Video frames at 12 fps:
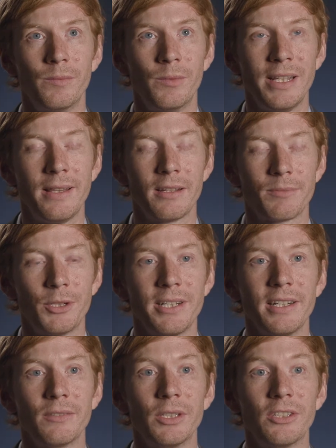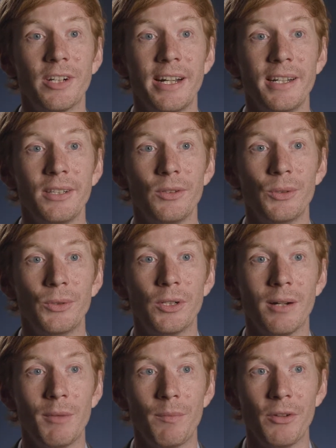With this project, we're trying to
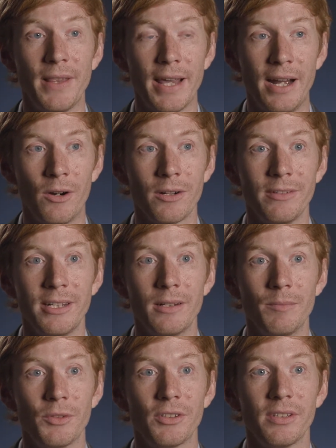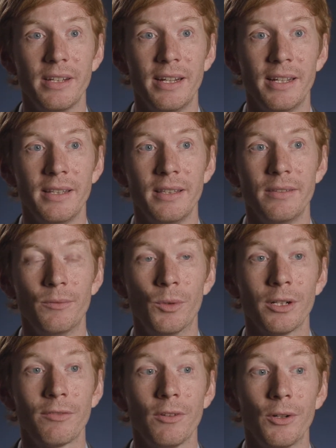come up with algorithms and
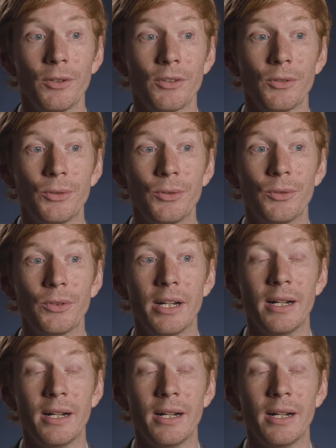workflows to